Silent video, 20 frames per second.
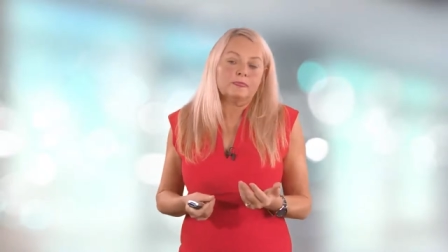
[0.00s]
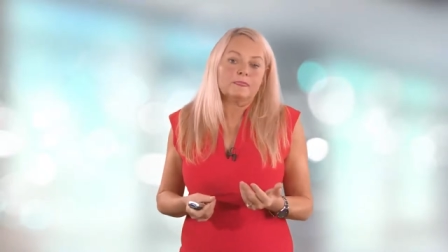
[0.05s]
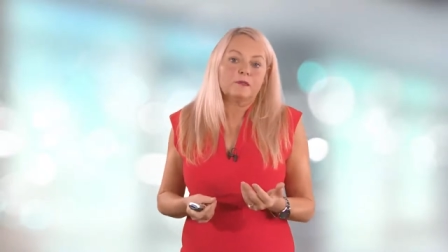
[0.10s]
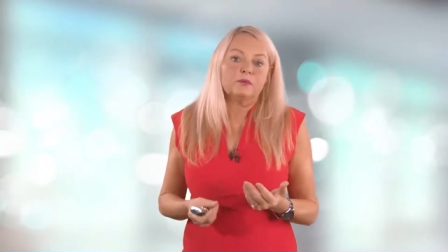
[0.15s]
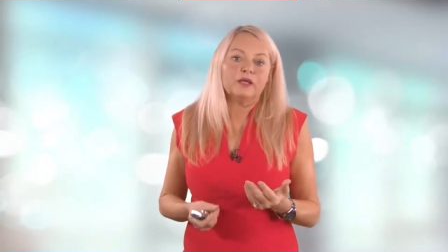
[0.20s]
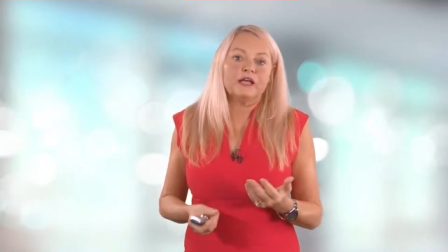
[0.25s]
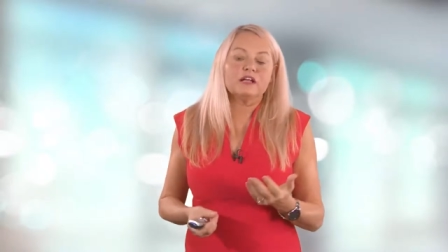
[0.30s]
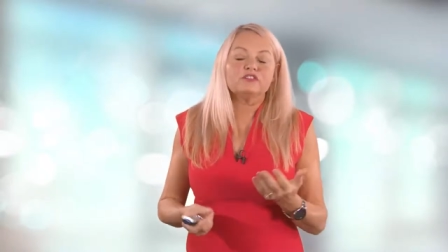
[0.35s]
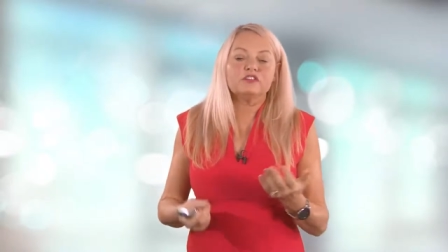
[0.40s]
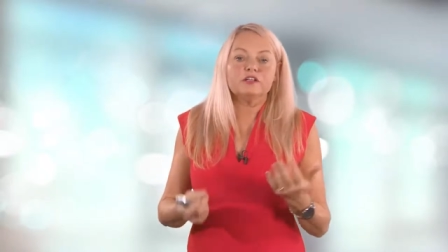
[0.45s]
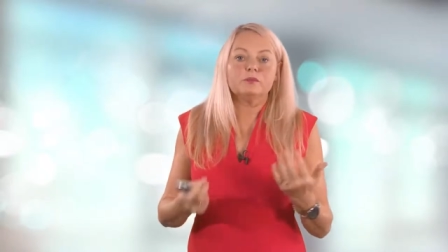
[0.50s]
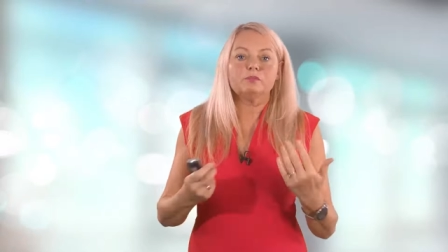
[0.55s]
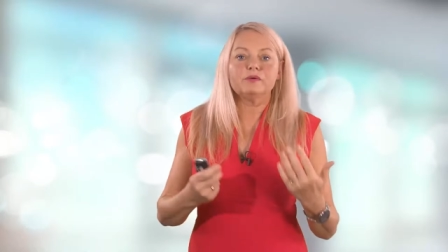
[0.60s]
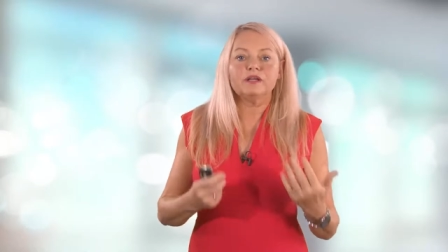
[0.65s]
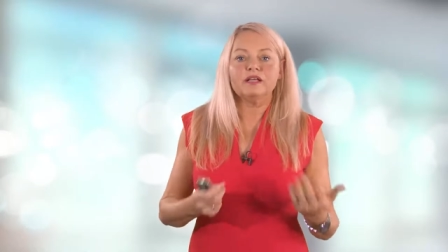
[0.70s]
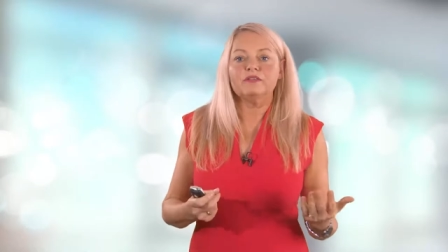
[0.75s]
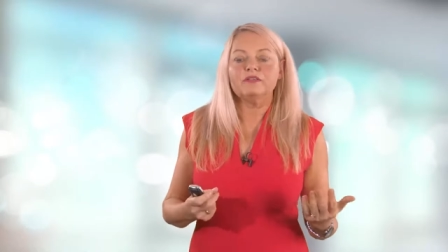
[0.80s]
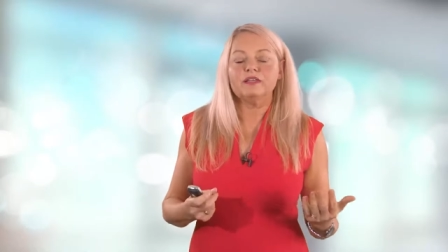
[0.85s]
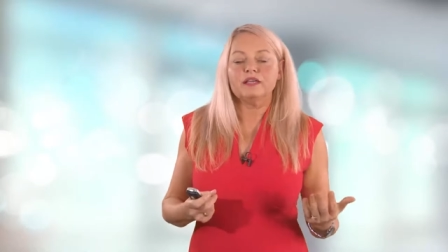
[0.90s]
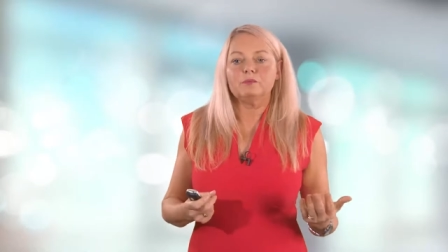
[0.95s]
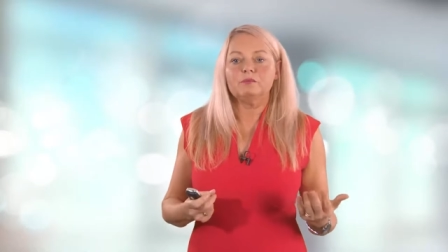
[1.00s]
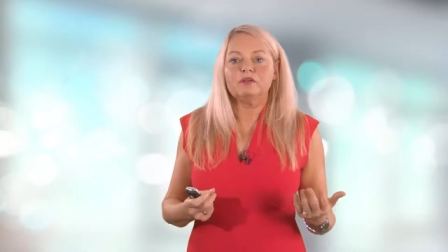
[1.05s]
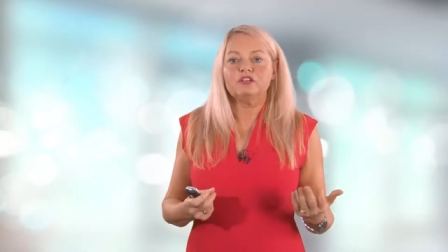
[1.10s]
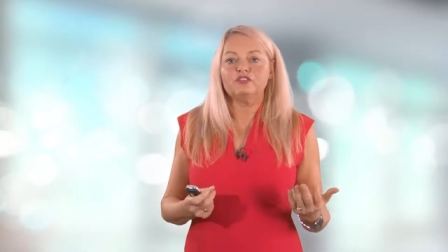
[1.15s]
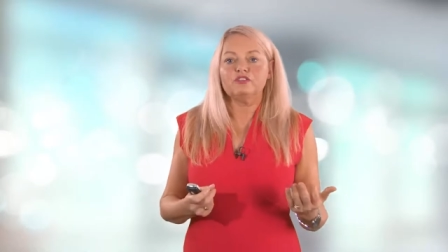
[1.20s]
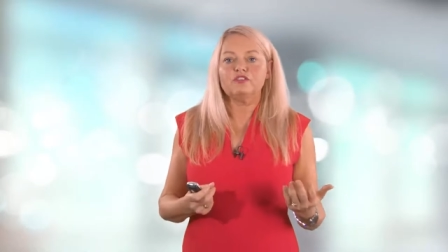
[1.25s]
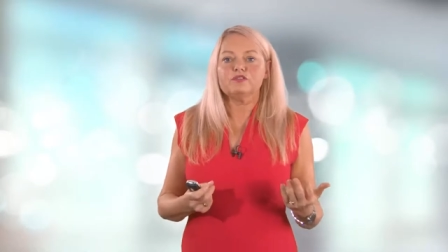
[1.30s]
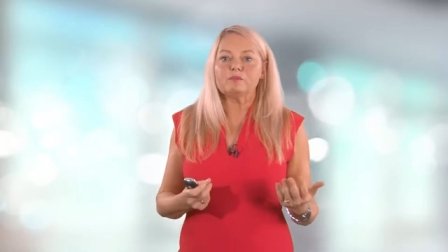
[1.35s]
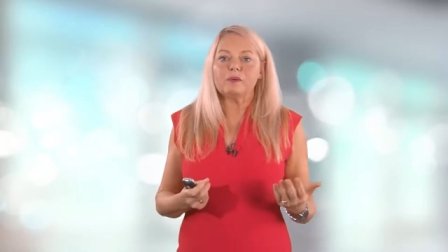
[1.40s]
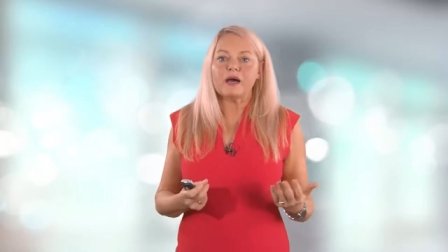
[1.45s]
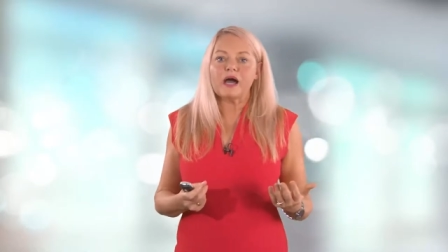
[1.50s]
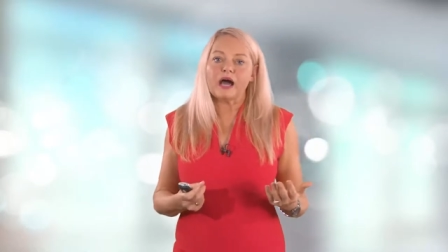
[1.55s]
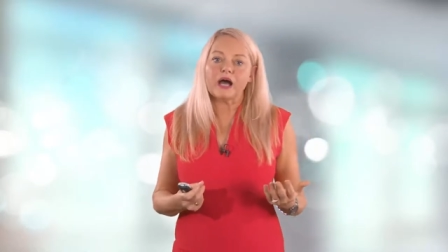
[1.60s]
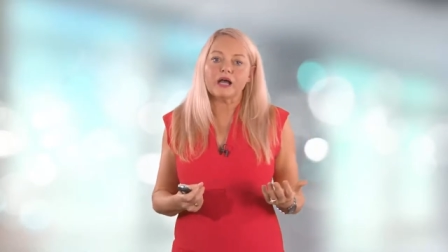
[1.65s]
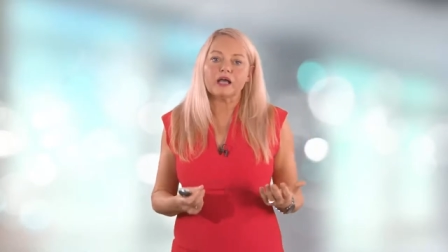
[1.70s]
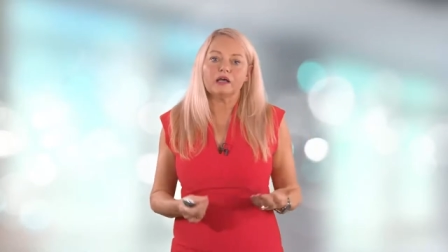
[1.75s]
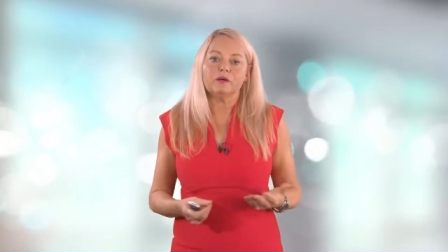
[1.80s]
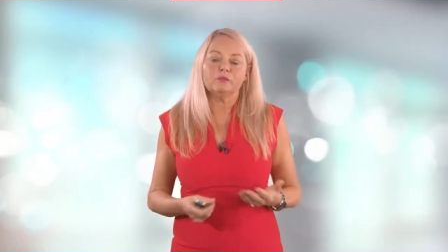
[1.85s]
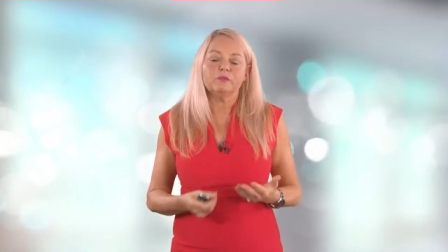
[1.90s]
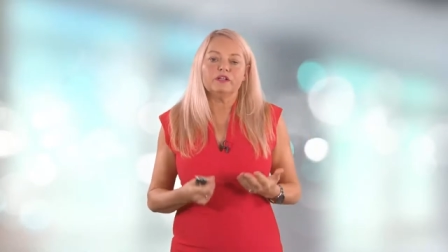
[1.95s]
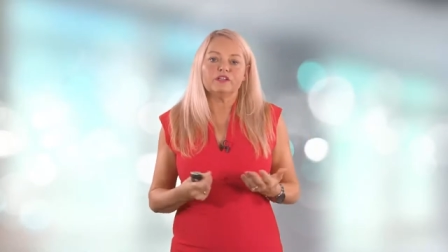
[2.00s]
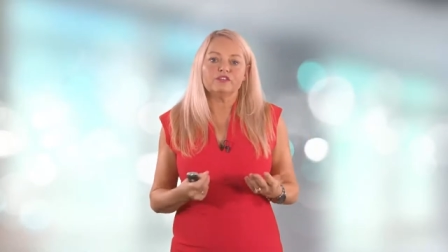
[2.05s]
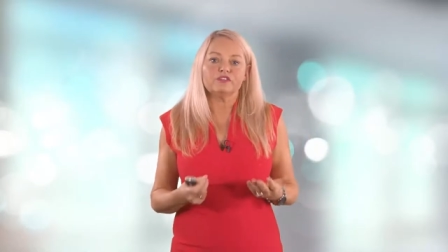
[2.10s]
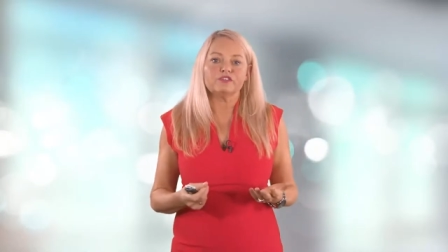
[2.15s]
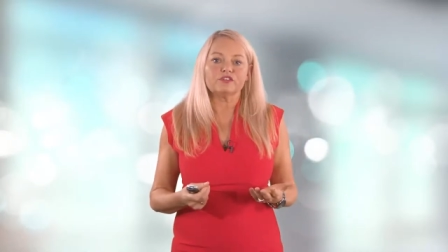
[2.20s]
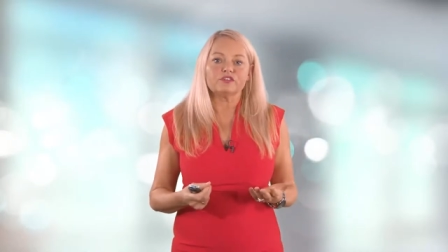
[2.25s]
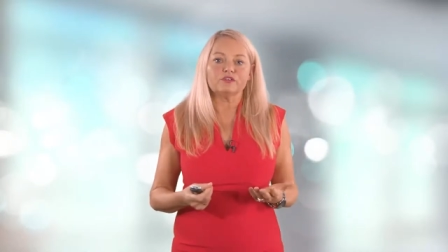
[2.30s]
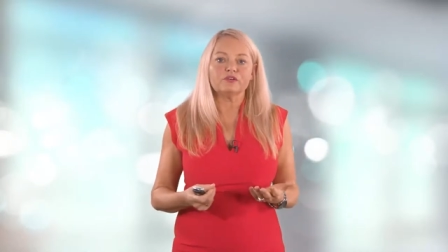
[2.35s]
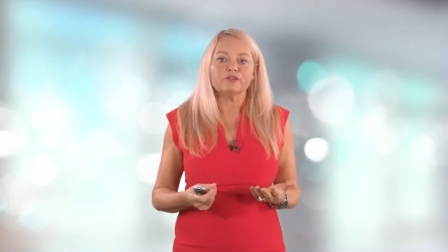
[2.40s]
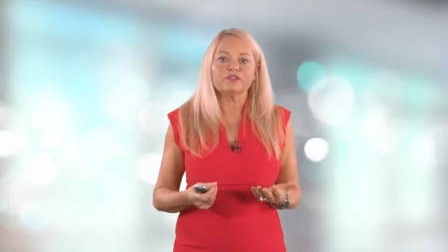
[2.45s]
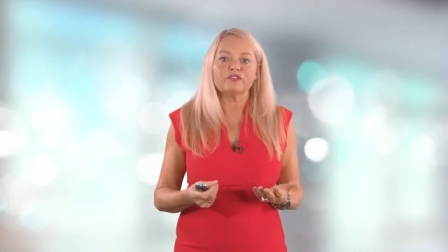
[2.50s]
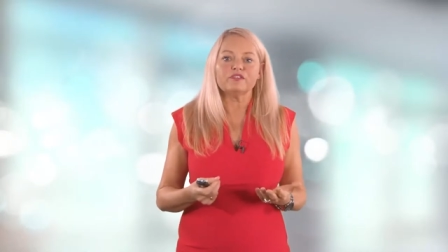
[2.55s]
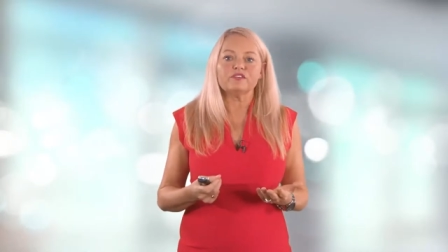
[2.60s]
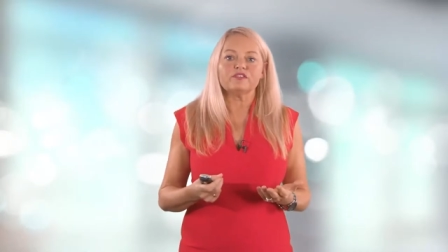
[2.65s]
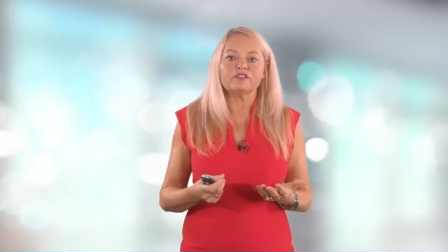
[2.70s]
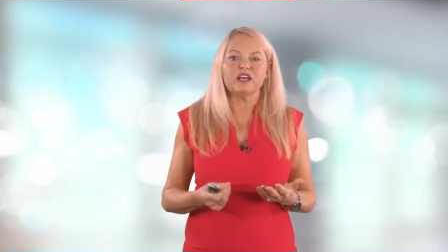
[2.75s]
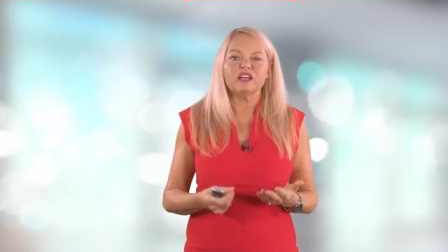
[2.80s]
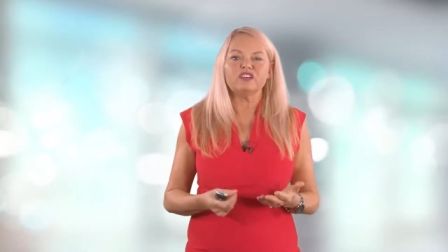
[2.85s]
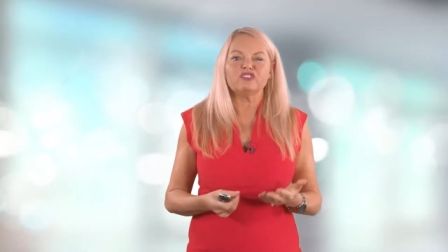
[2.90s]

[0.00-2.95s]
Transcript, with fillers: We actually bring the images back and we discuss and say,